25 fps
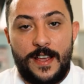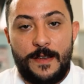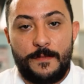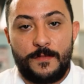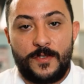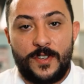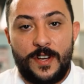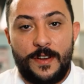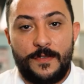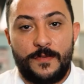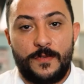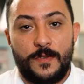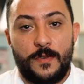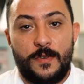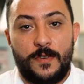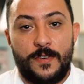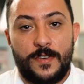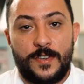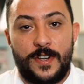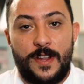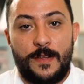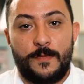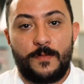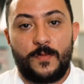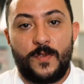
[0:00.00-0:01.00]
I'm Chef
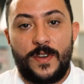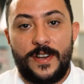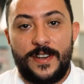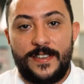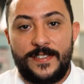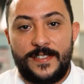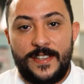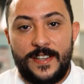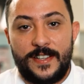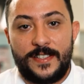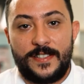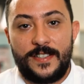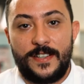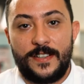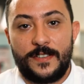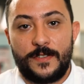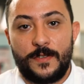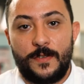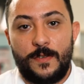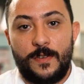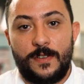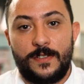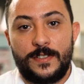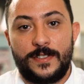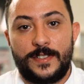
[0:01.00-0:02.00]
George. I'm 26
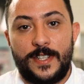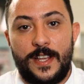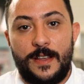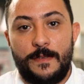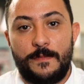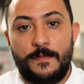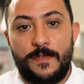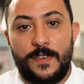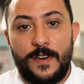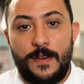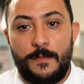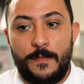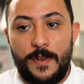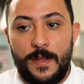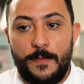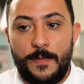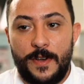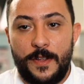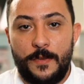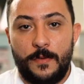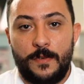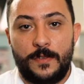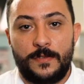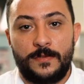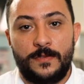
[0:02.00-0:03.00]
years old. I'm from
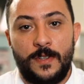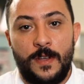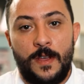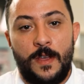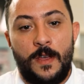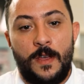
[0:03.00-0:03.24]
Lebanon.